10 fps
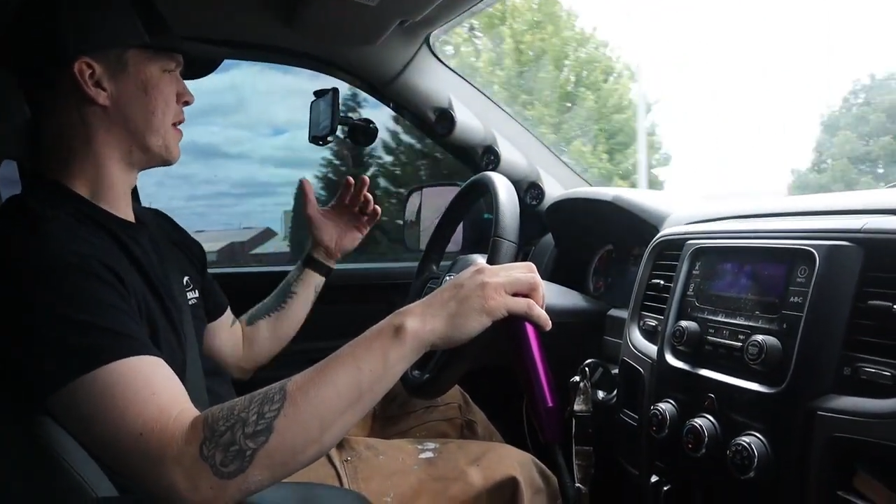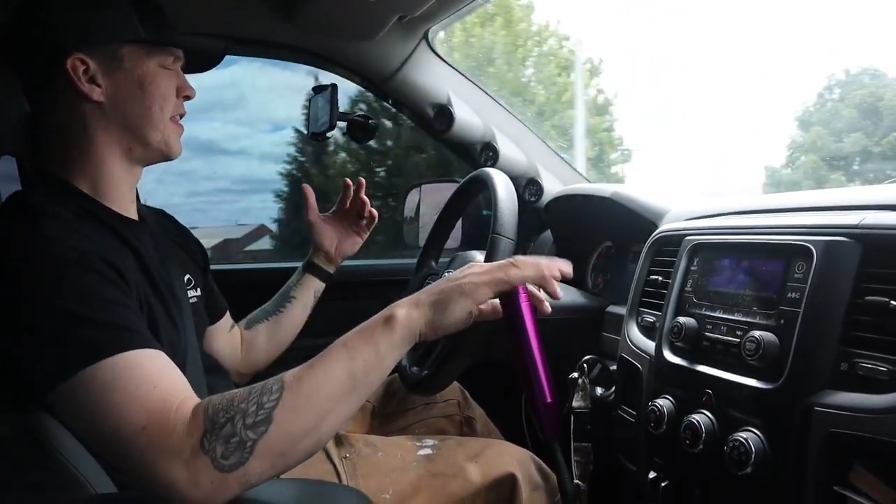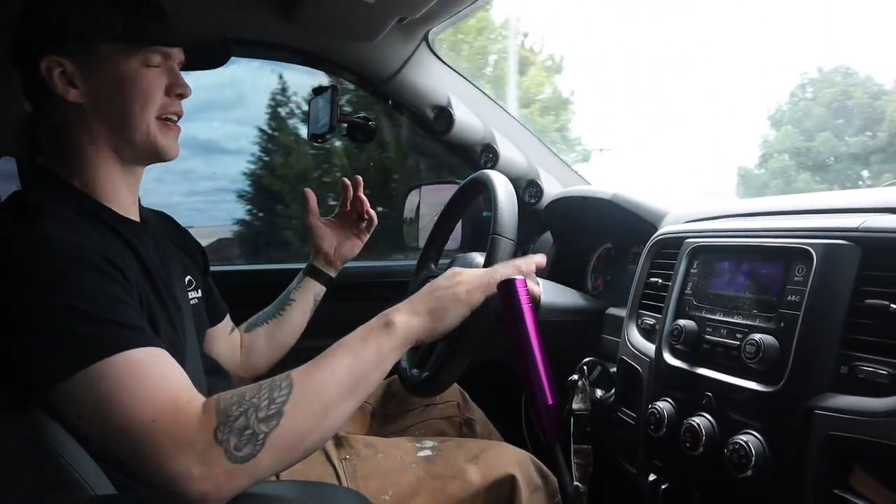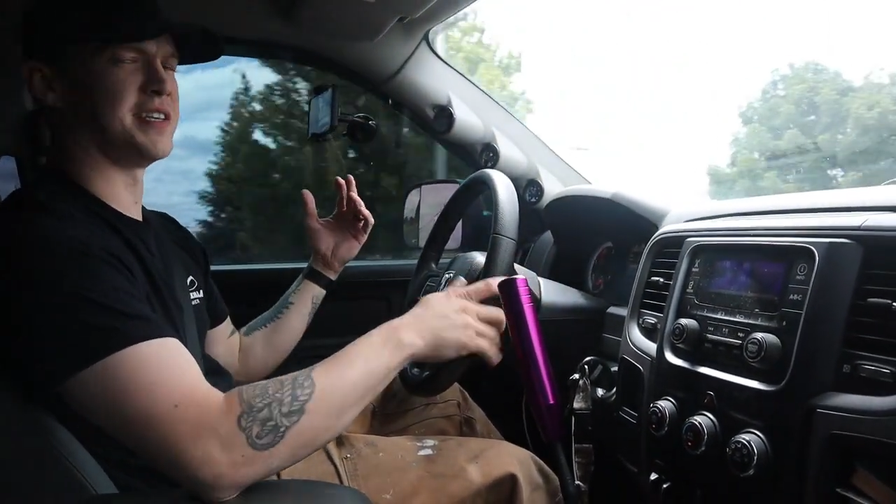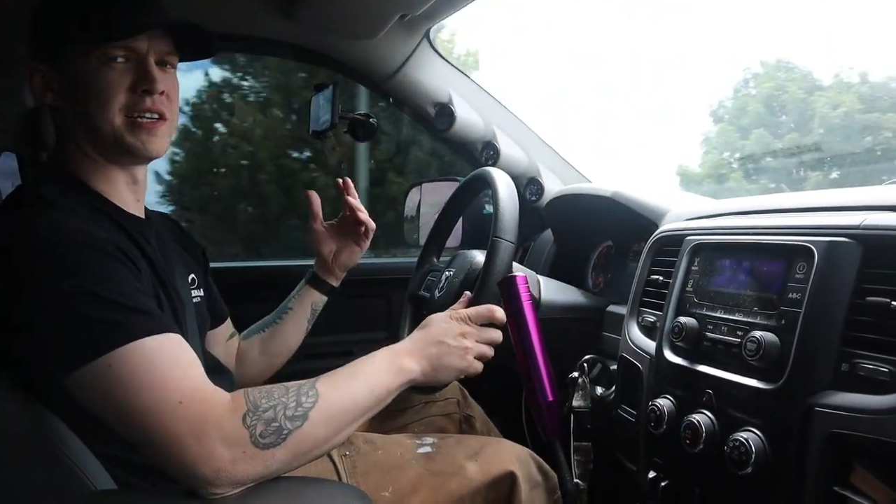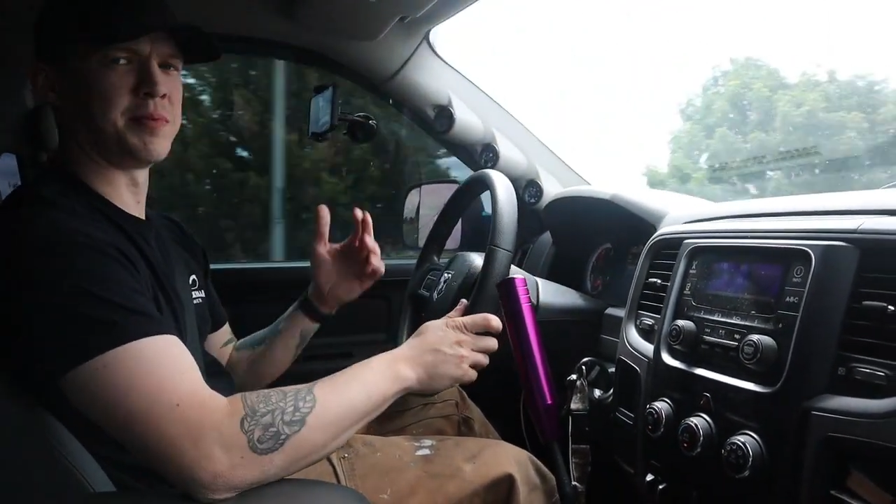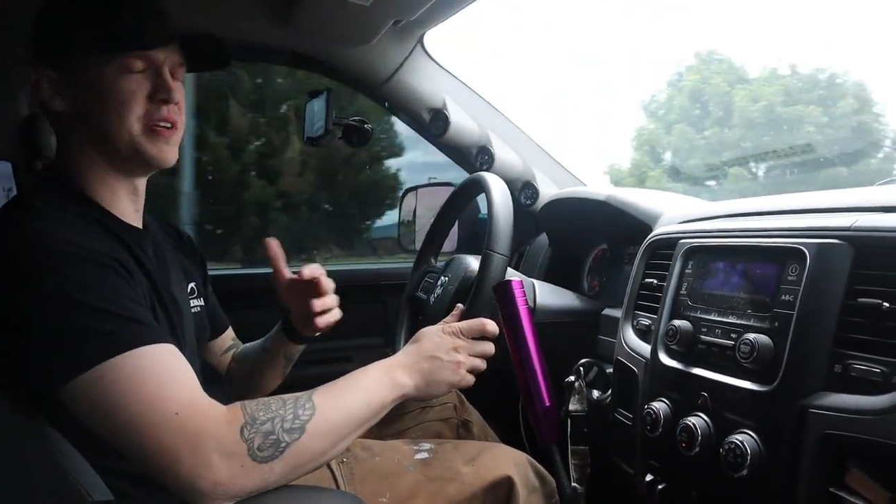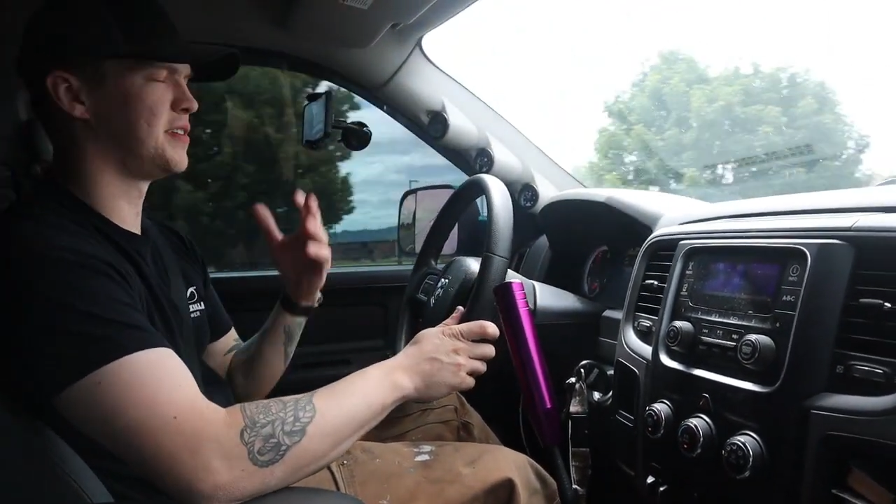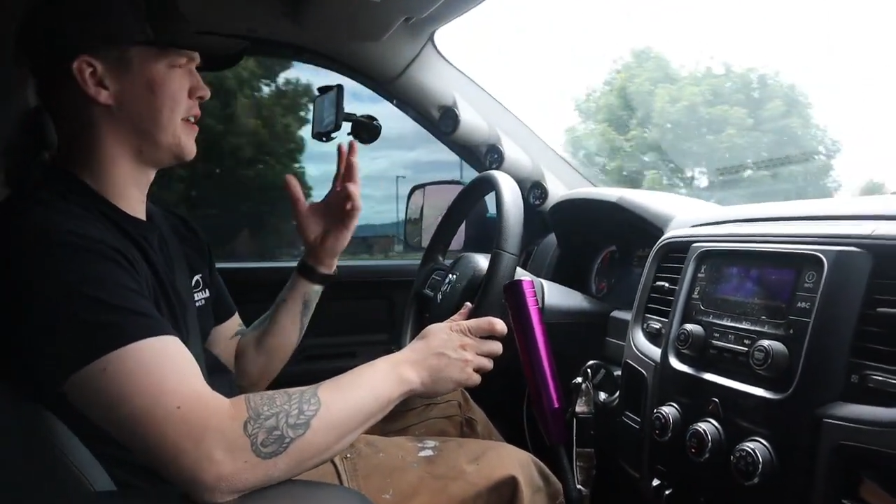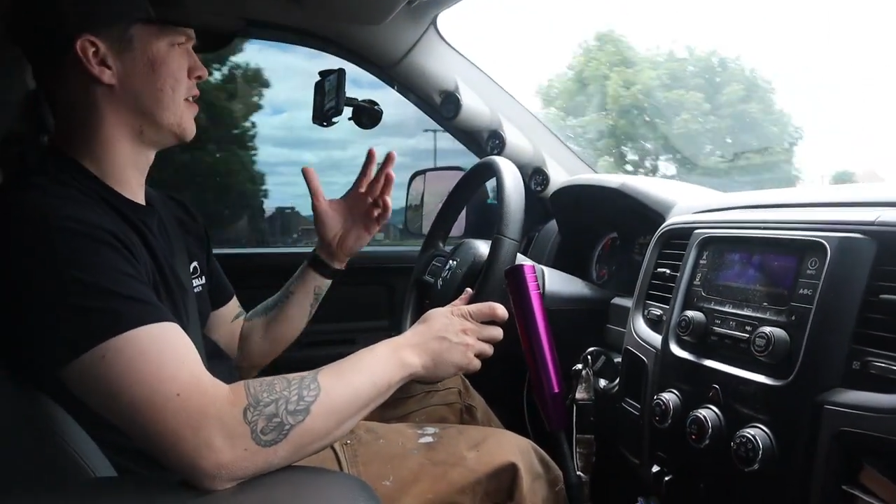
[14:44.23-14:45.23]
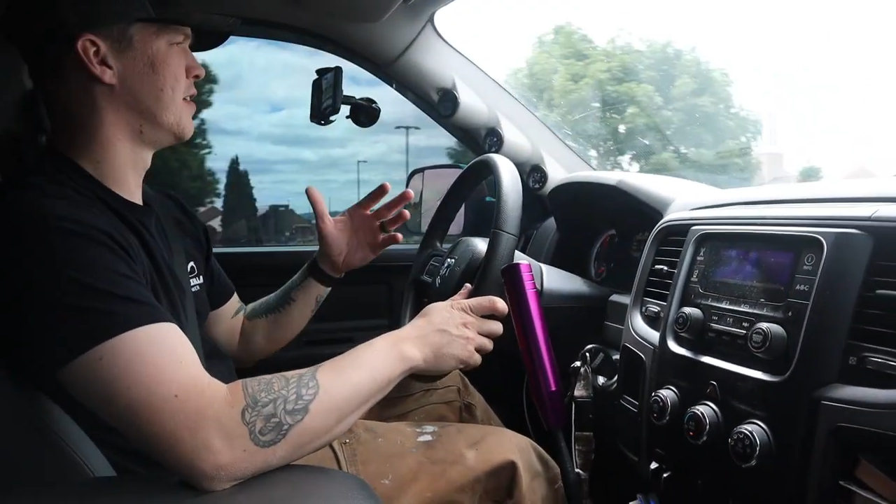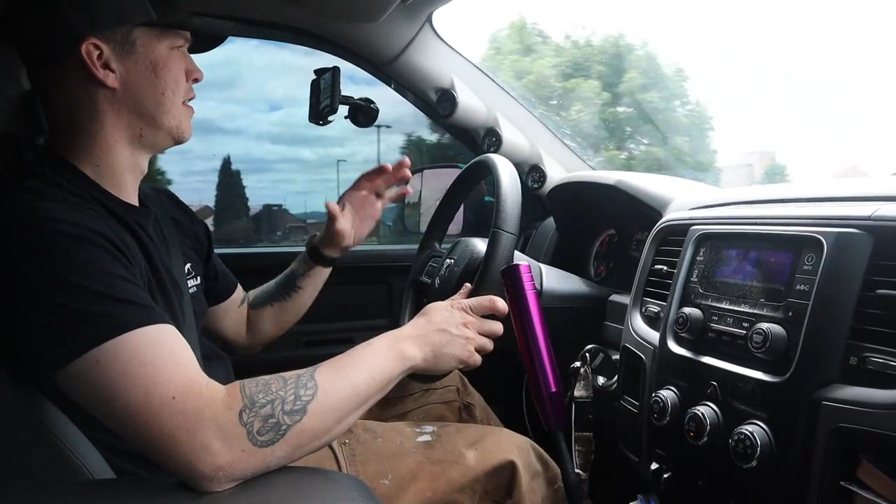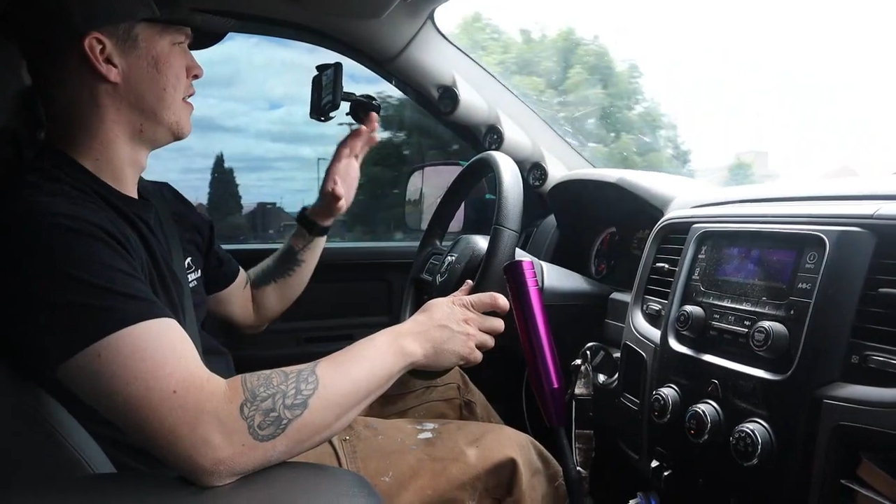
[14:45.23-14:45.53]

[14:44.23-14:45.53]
but like I said, a couple days later,